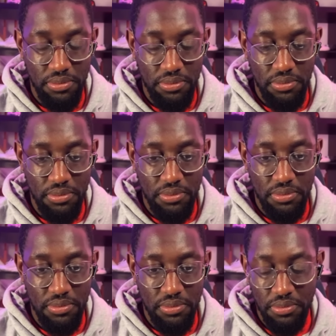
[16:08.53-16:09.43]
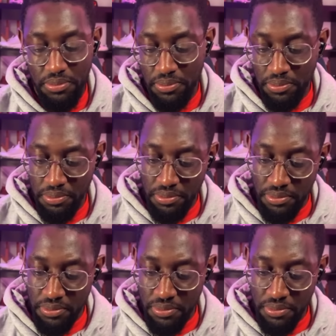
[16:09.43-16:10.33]

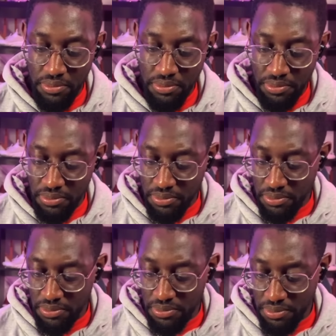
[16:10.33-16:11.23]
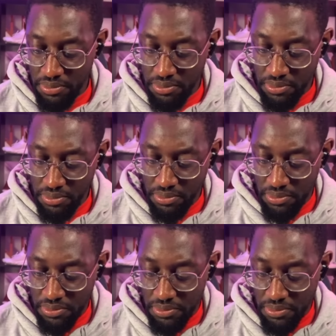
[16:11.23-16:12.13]

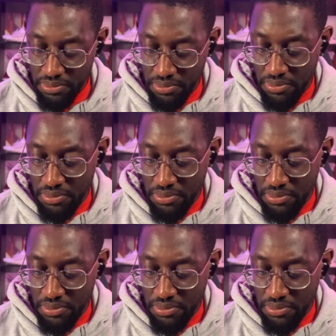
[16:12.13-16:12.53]
This person isn't speaking.